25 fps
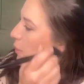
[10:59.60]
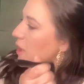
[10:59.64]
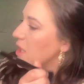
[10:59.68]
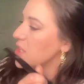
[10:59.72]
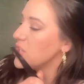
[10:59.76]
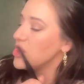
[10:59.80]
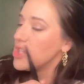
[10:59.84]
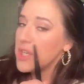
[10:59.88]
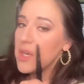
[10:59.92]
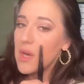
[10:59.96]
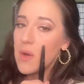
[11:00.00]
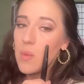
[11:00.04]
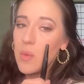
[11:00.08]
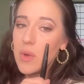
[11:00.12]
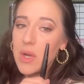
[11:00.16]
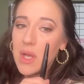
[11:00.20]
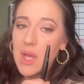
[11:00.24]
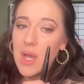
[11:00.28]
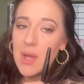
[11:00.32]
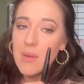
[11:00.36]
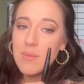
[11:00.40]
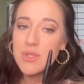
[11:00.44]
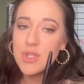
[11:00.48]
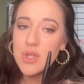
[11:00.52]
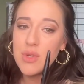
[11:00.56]
blush, you don't want to
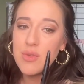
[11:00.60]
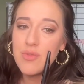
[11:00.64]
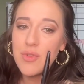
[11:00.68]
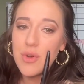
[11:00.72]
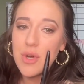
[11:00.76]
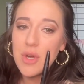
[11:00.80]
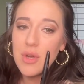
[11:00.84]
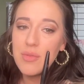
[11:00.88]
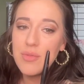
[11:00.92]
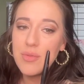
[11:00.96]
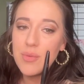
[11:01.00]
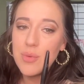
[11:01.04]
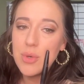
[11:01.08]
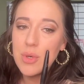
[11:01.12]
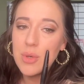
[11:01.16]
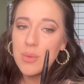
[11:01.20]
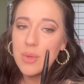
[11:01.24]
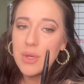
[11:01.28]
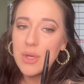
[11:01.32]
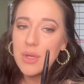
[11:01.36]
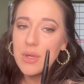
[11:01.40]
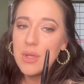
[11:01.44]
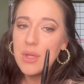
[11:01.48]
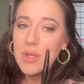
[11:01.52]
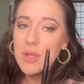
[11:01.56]
come too far
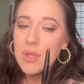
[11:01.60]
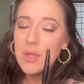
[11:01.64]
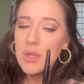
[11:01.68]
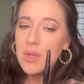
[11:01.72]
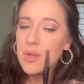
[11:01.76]
forward.